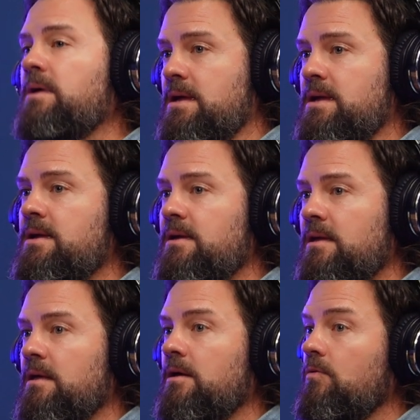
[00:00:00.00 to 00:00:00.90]
me,
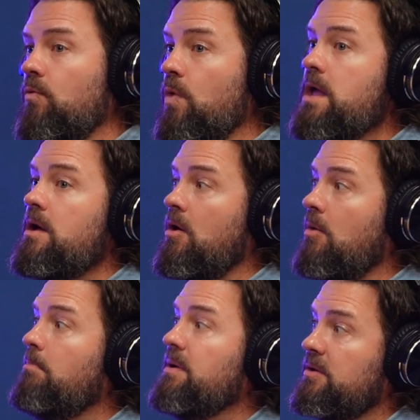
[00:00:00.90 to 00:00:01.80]
we
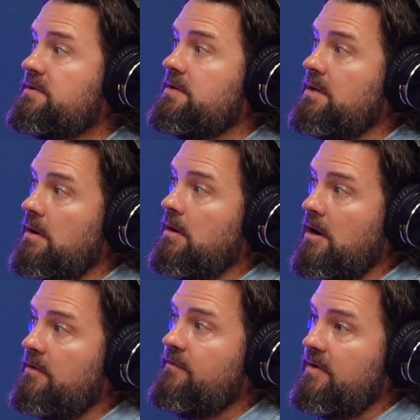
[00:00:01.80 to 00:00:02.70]
all built it
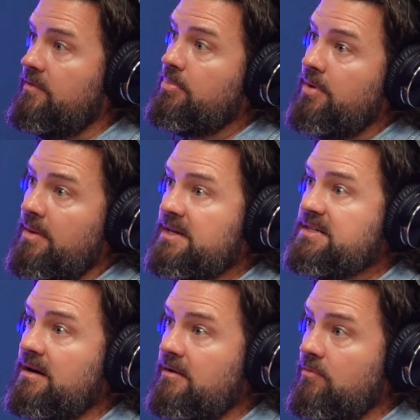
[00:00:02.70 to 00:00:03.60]
off of the
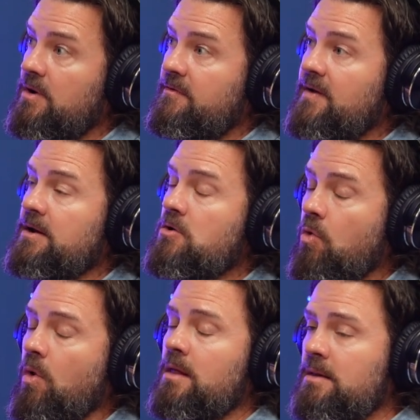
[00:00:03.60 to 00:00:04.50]
premise of we're going to find
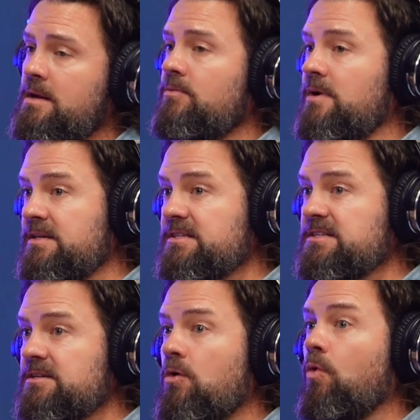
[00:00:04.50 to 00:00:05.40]
quality
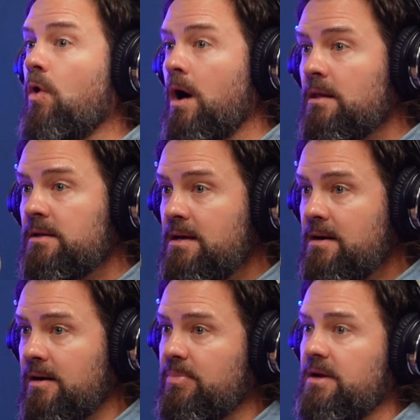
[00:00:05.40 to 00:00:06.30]
risks, quality
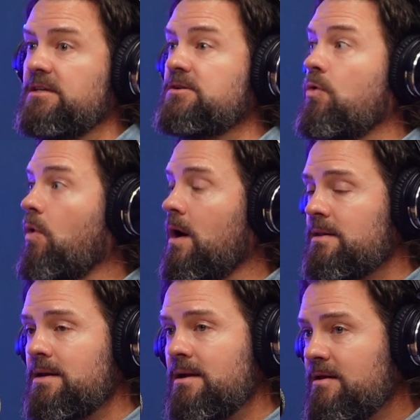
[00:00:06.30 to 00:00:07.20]
companies,
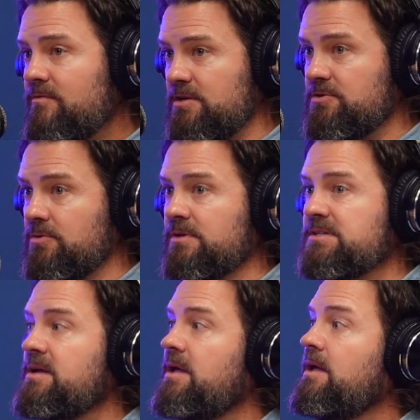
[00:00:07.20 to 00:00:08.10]
quality
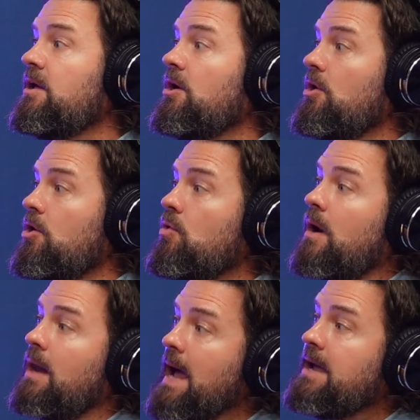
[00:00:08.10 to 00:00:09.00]
individuals who
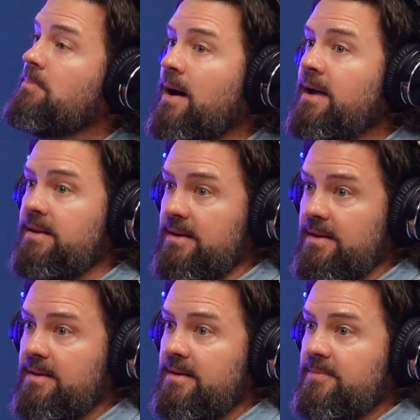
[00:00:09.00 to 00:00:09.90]
are
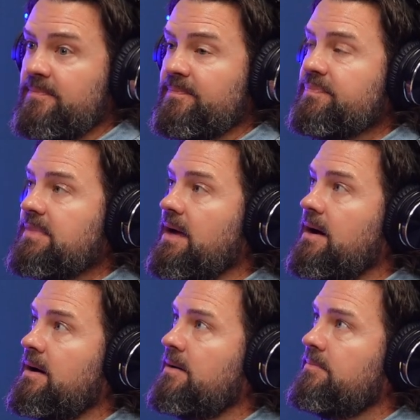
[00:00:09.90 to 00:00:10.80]
like-minded.
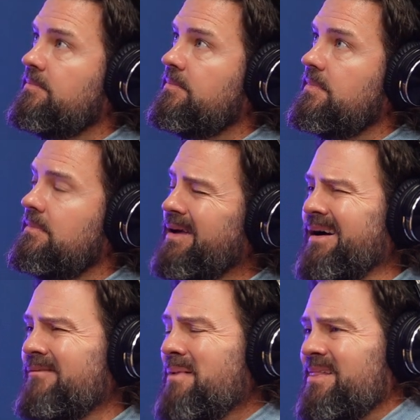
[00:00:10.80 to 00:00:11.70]

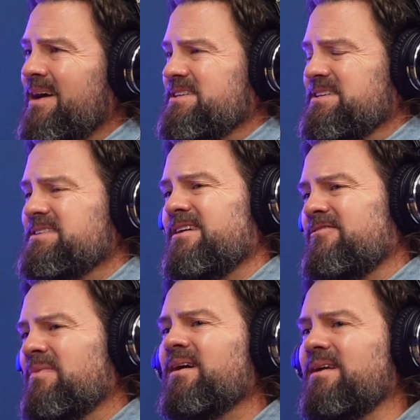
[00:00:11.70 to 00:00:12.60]
Everybody likes to
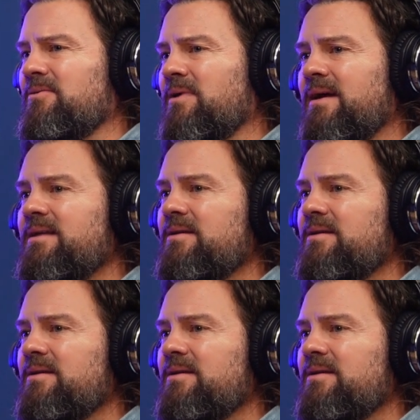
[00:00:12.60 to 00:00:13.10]
save money, right?